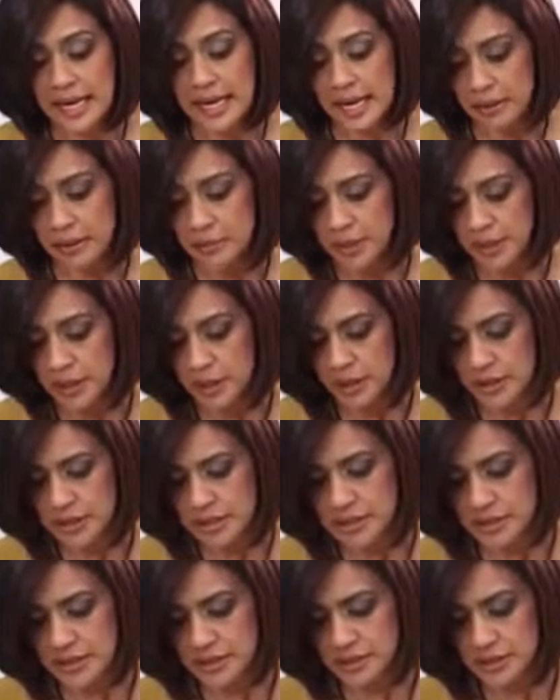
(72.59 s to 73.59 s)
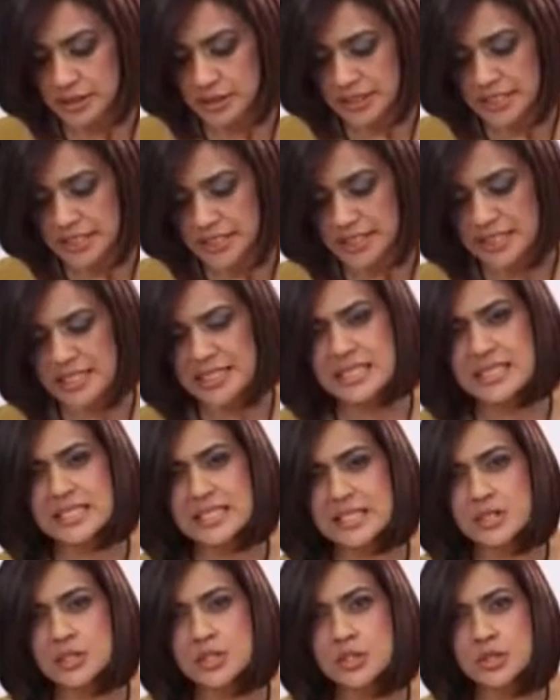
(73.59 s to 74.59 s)
And because the grittiness
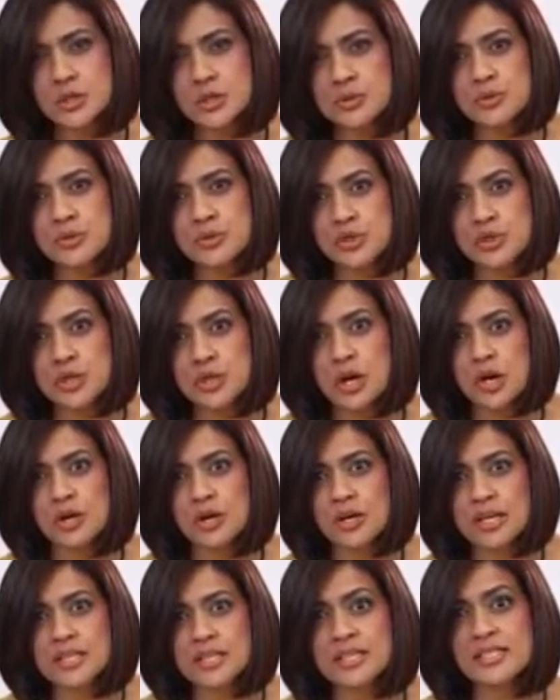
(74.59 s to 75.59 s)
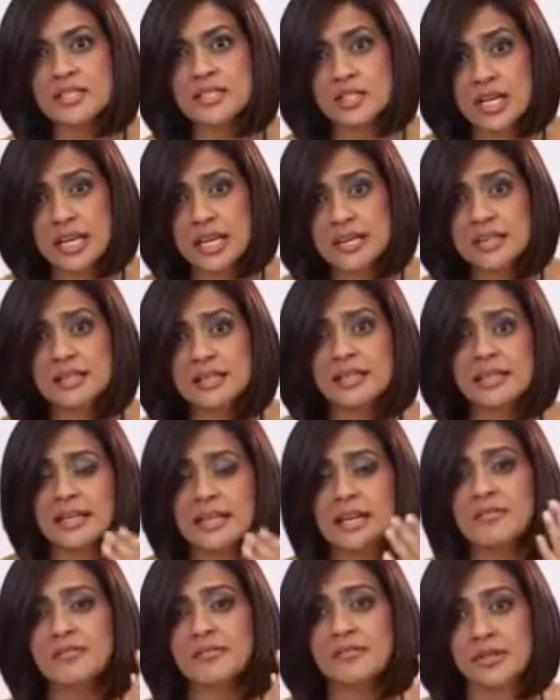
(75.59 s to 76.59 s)
isn't too strong, it's gentle
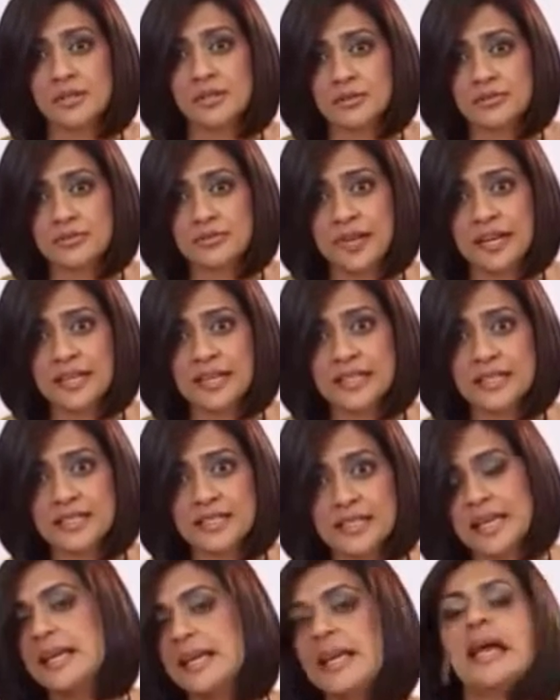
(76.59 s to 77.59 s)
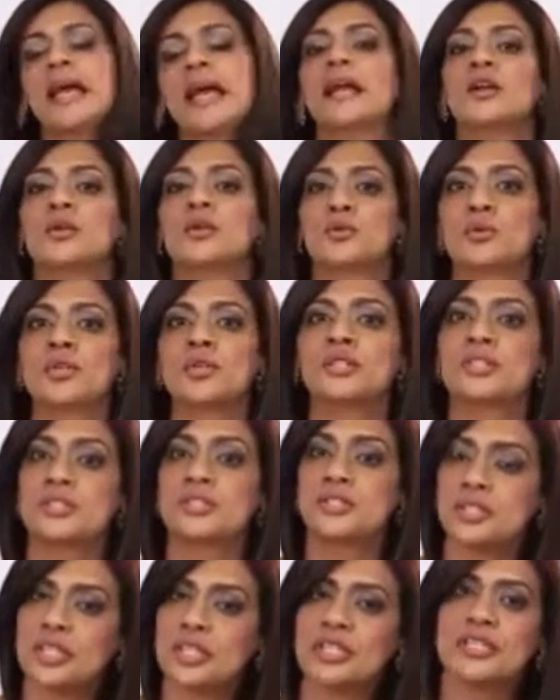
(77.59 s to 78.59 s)
enough for your face, and it works
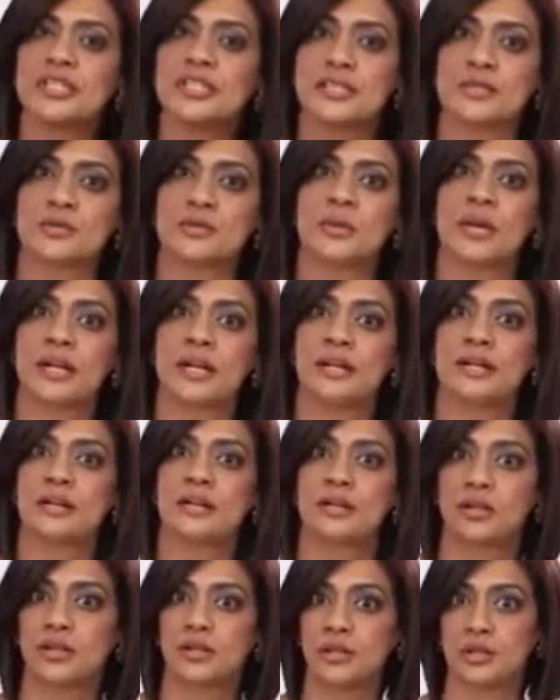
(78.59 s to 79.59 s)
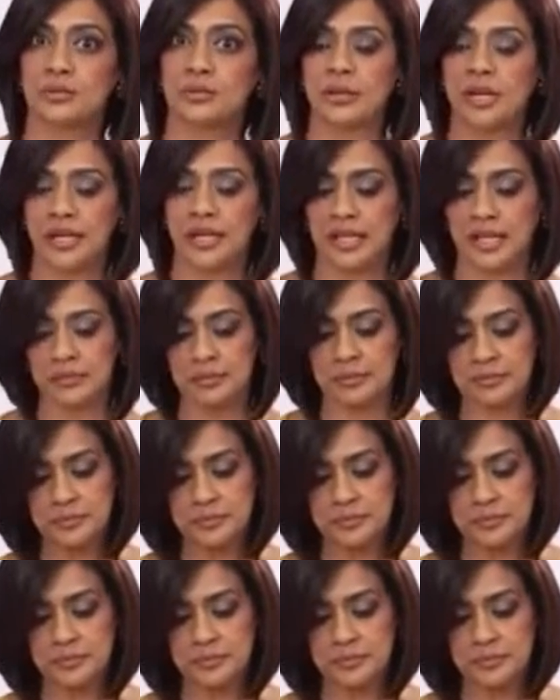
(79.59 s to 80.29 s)
just as well on your body.